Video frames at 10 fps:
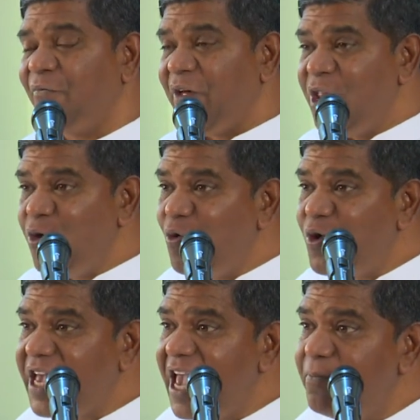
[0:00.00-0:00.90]
When
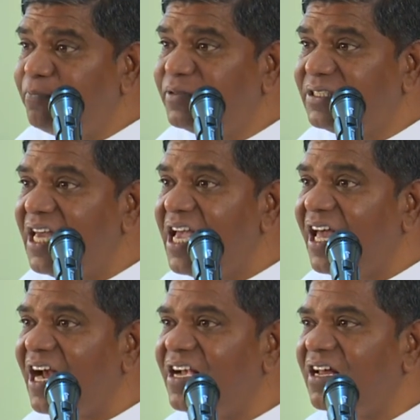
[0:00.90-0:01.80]
you keep
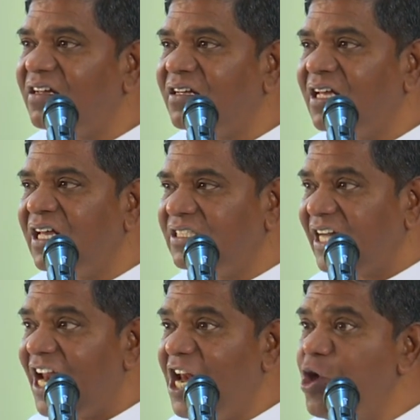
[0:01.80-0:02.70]
secret,
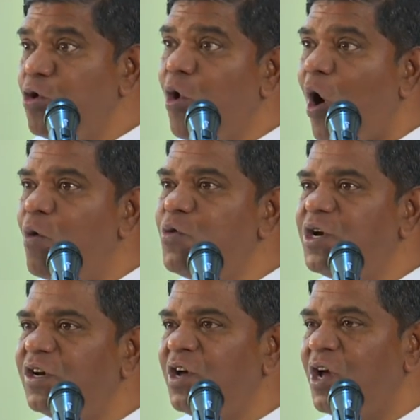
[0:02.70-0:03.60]
suddenly you go
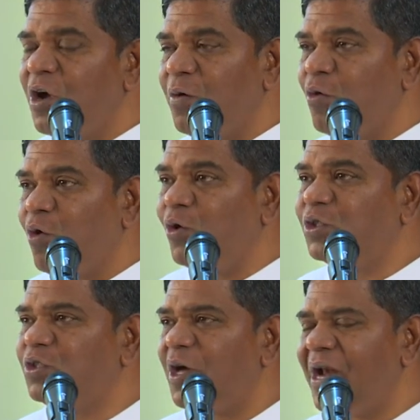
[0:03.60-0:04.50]
out,
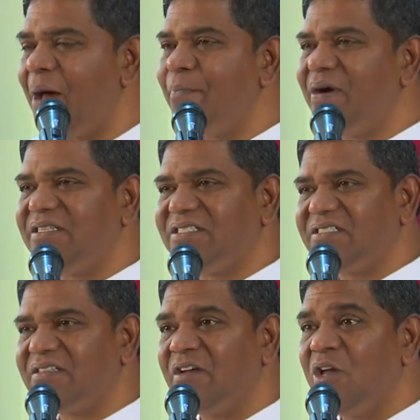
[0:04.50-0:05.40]
close the numbers.